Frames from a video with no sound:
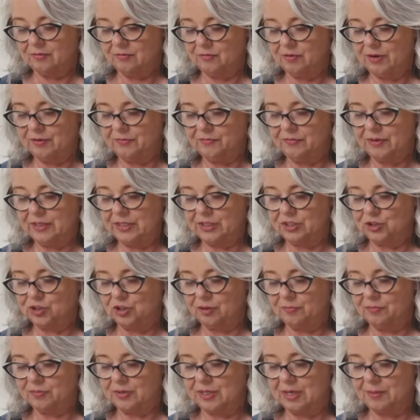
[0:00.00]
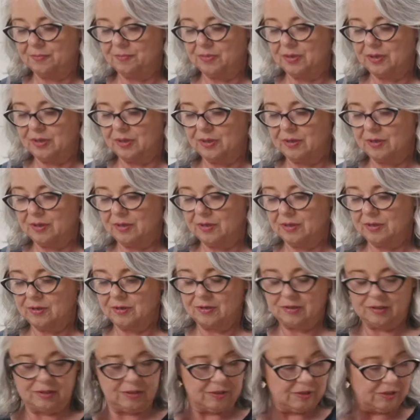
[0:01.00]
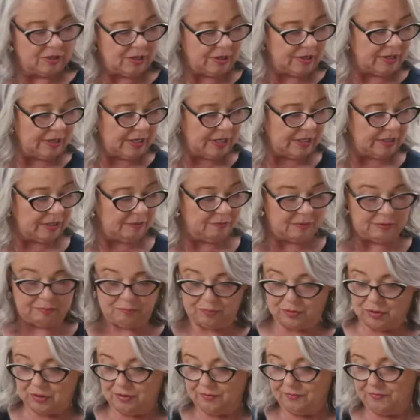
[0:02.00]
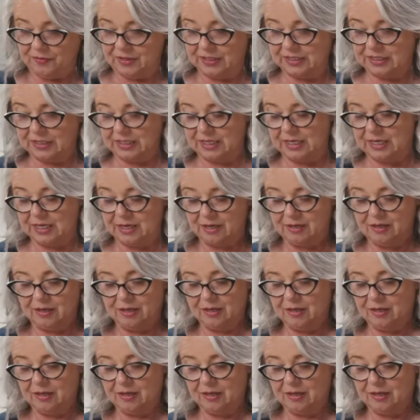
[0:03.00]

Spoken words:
Roughly chopped up. Don't need to be perfect here.